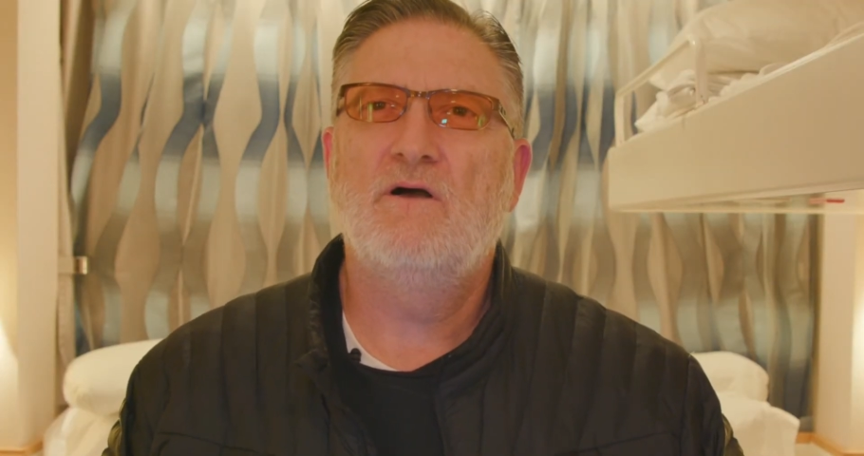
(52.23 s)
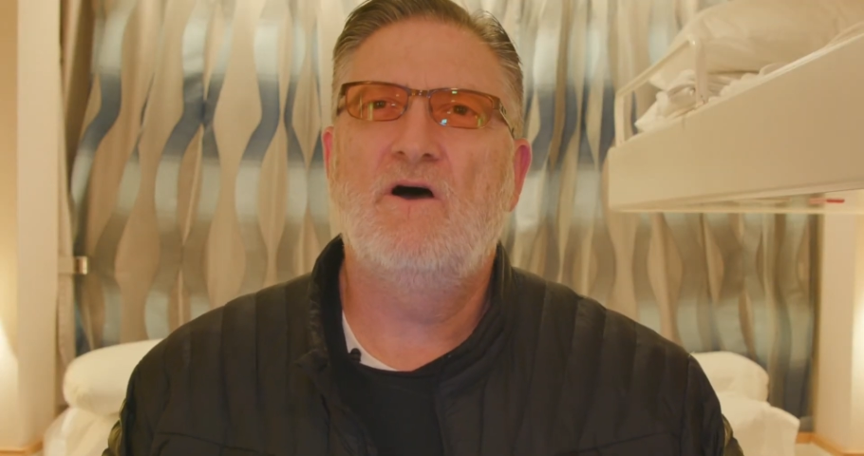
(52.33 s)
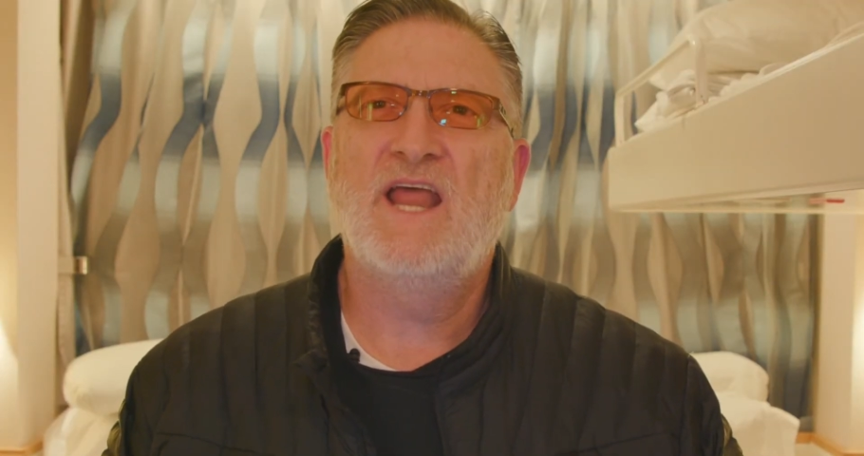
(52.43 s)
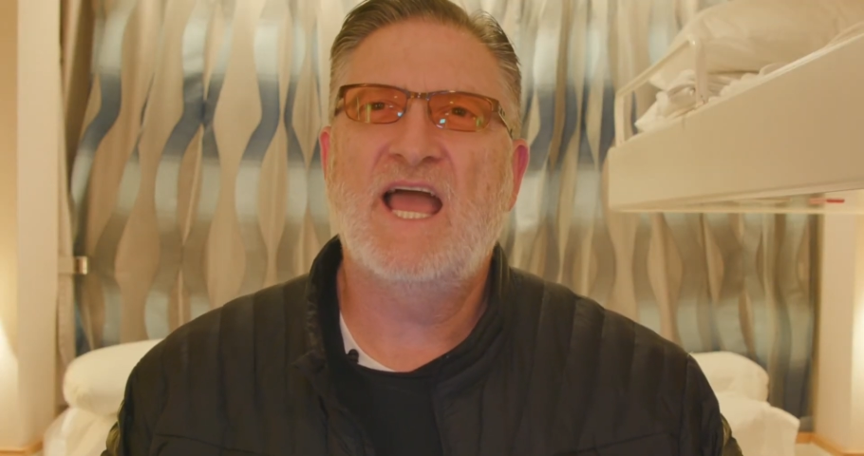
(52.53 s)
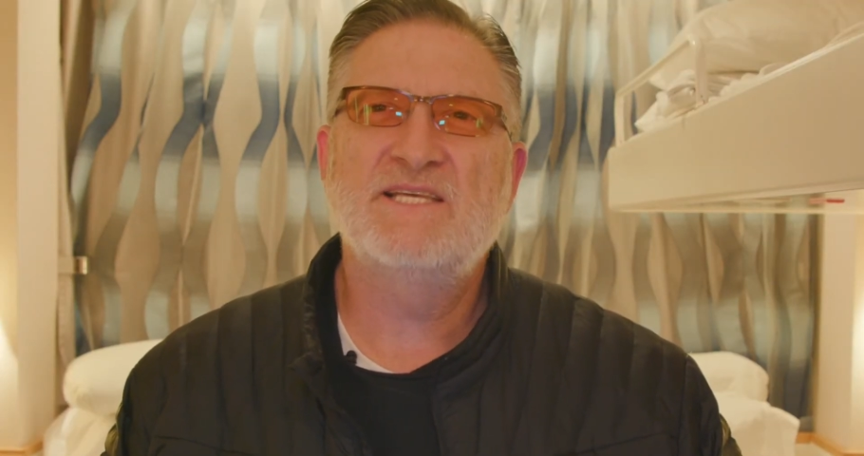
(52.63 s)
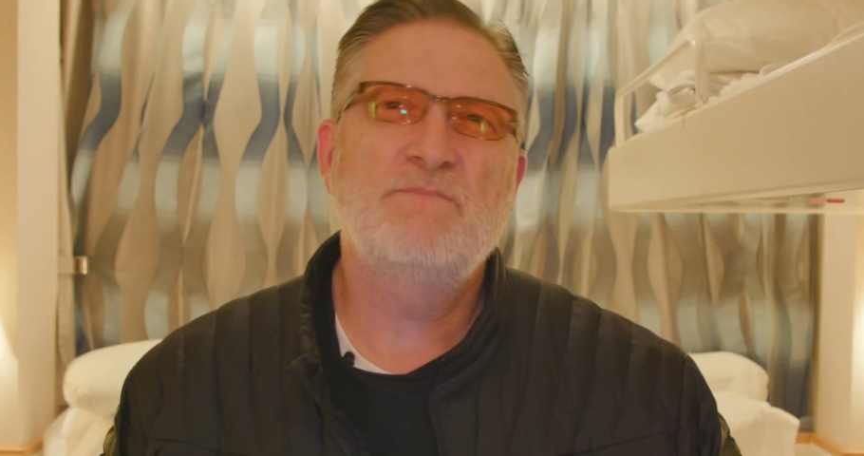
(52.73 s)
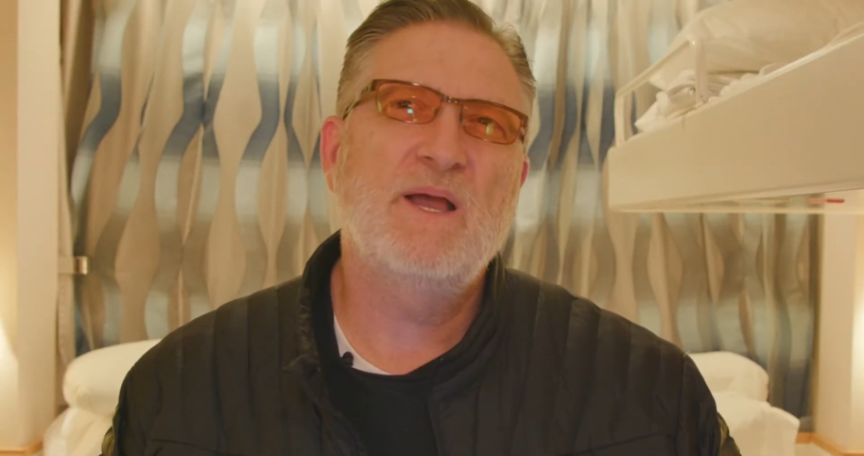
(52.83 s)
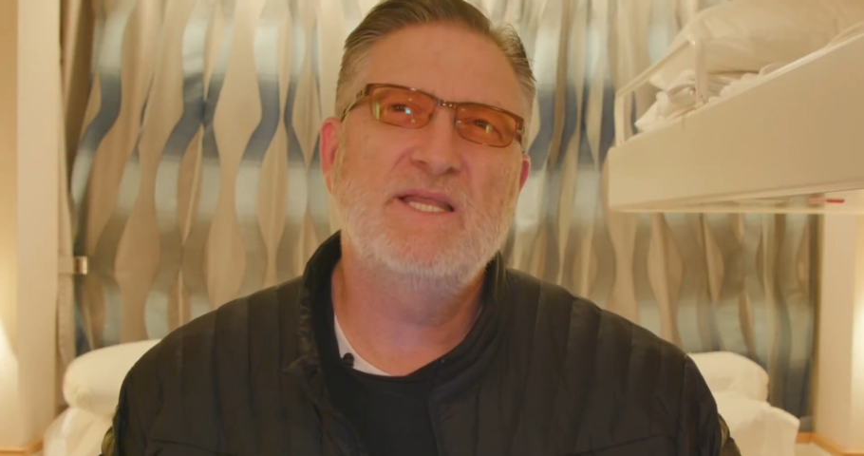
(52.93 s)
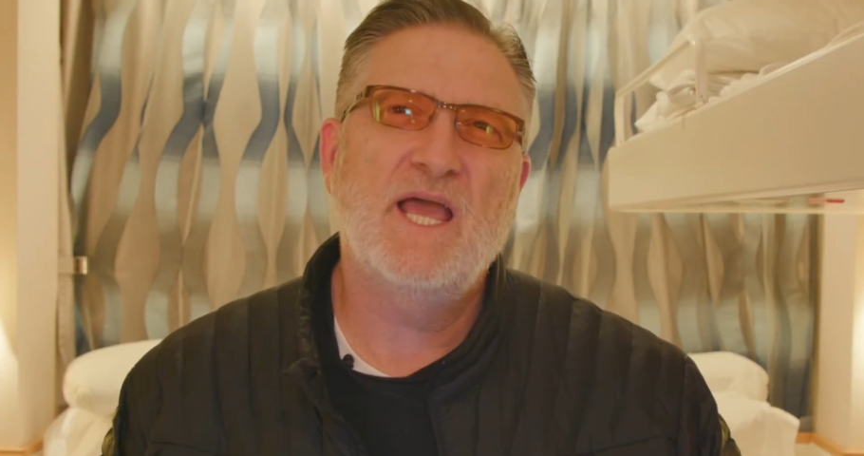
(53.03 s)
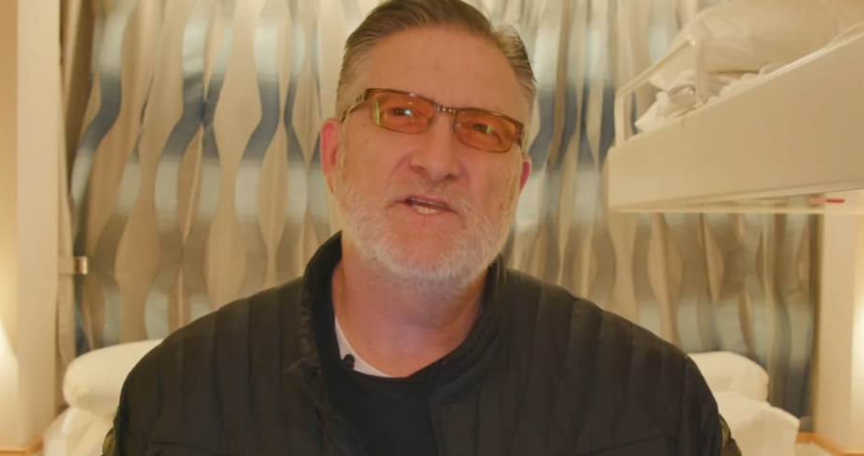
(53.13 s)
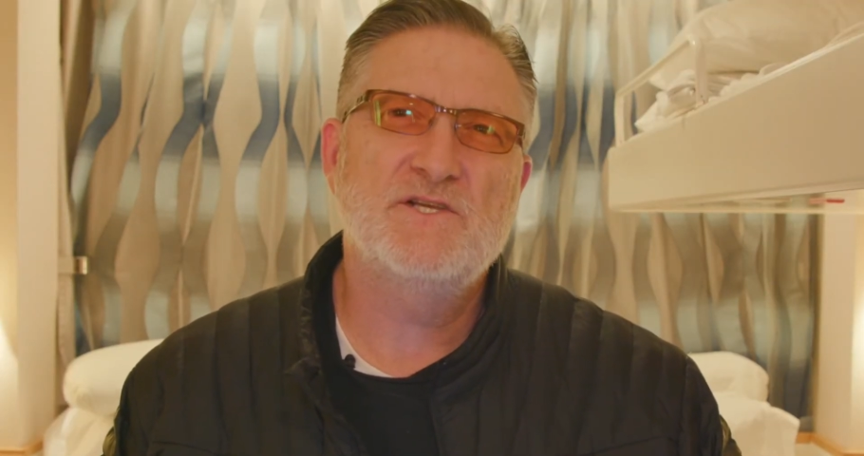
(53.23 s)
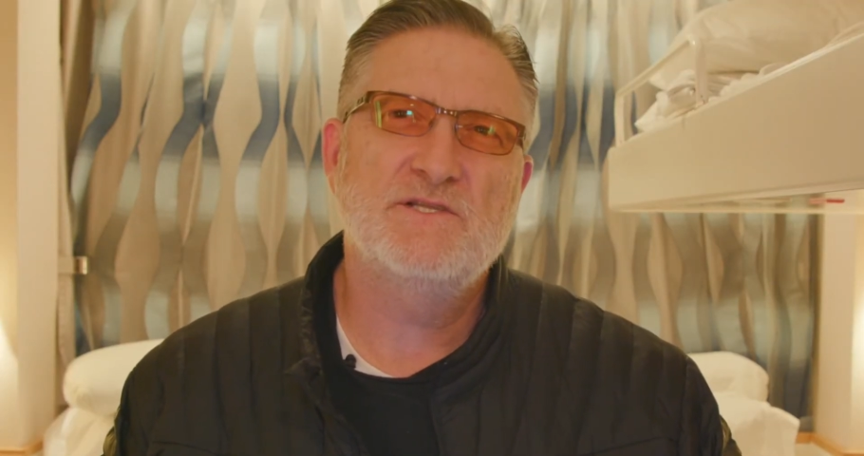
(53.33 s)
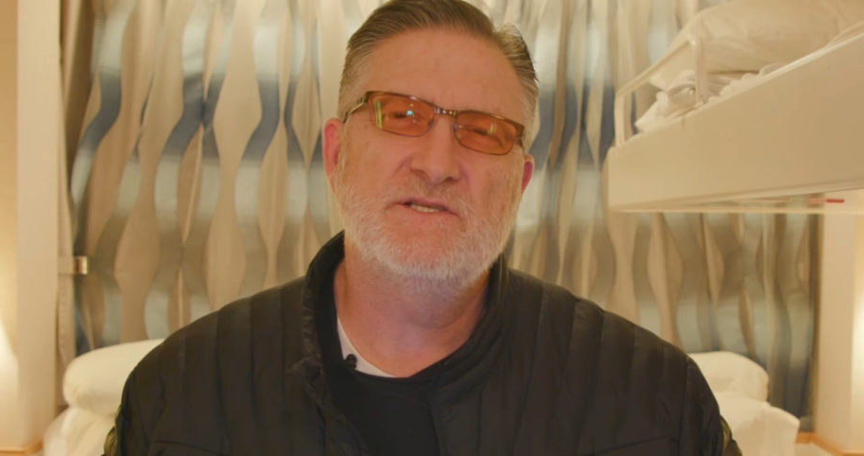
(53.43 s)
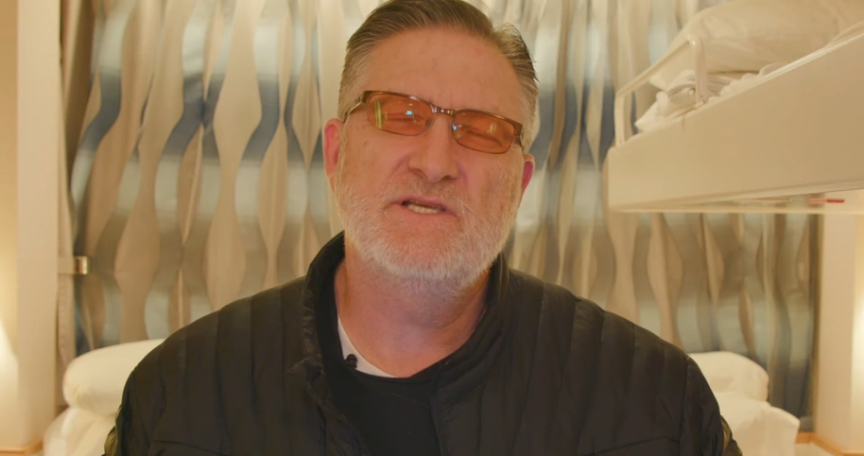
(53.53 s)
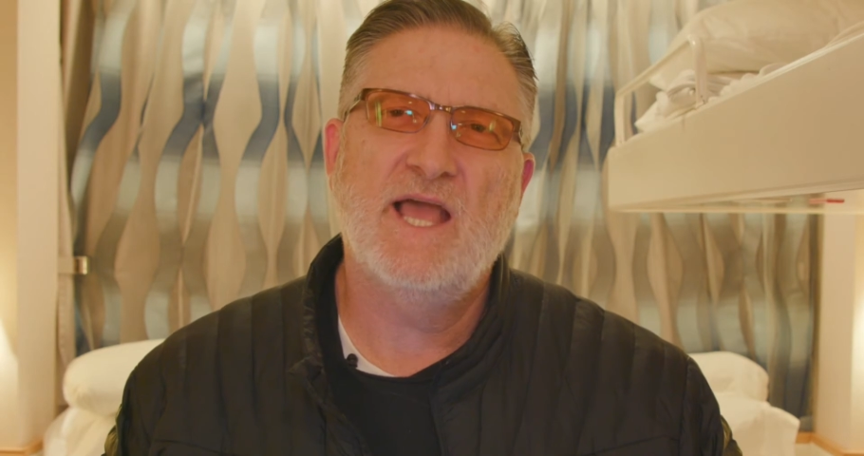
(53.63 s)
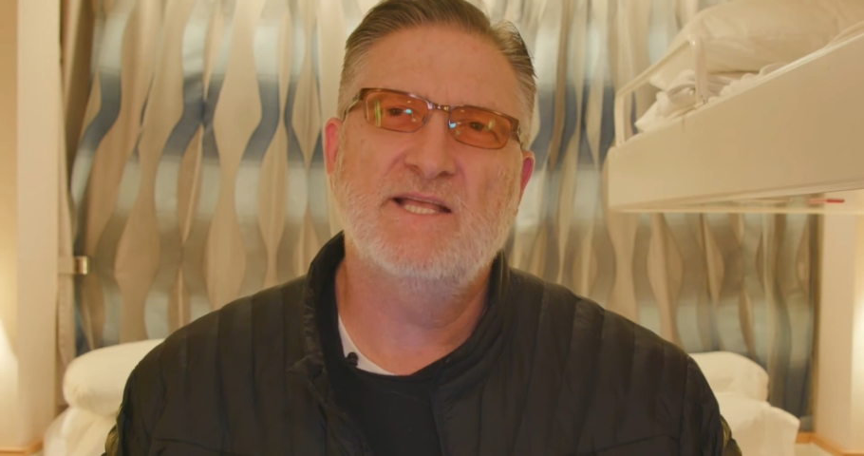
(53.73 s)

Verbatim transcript: on expectations